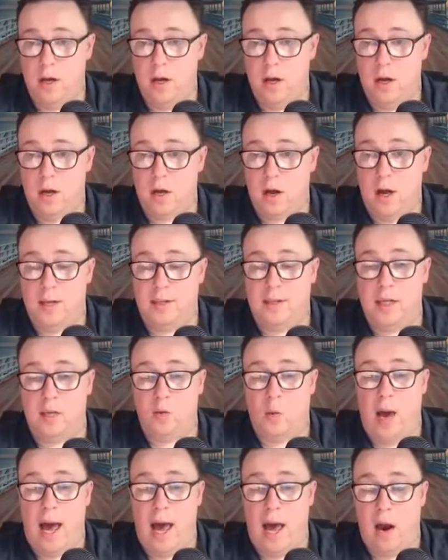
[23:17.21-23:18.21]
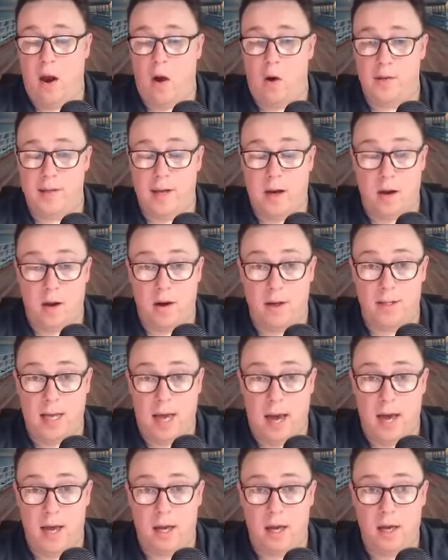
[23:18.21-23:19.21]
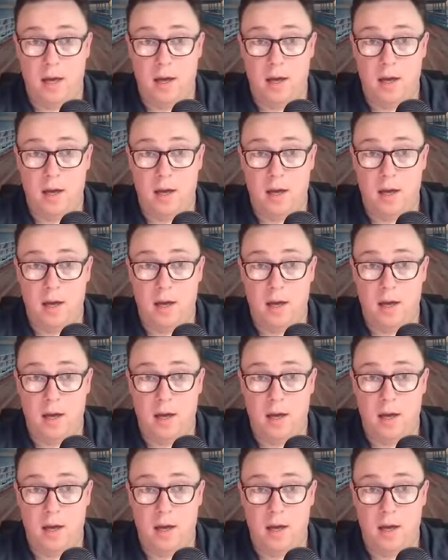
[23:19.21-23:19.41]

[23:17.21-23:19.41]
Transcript: Client says, well, how long is that going to take?